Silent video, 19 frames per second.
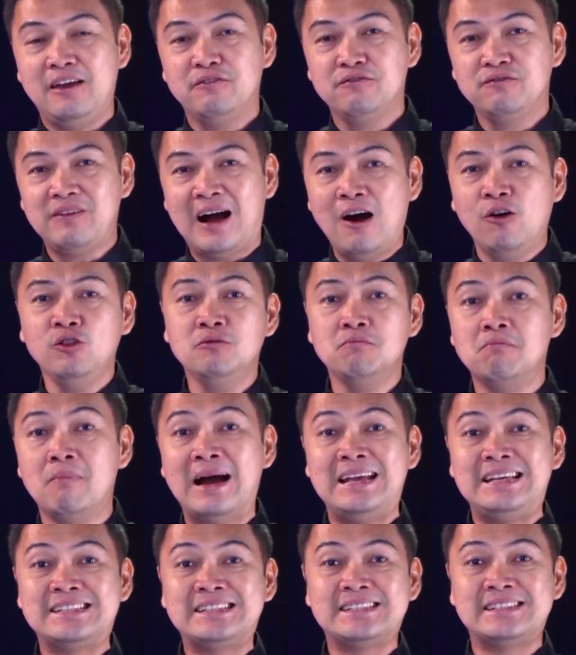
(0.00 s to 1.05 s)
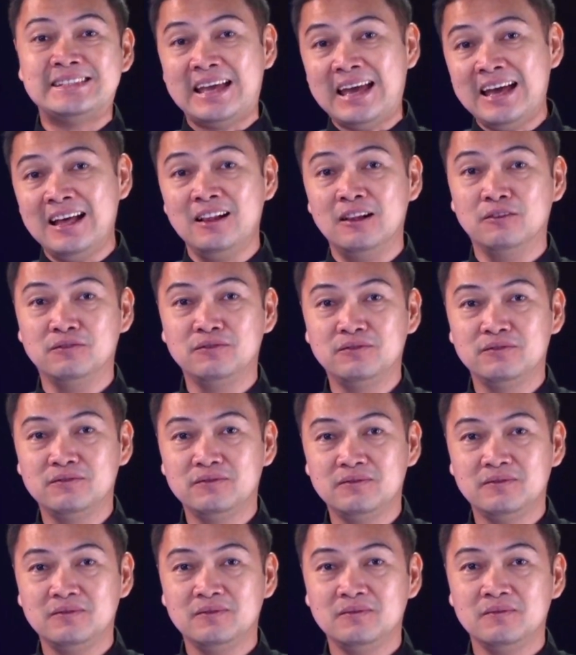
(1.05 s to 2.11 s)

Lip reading: I found myself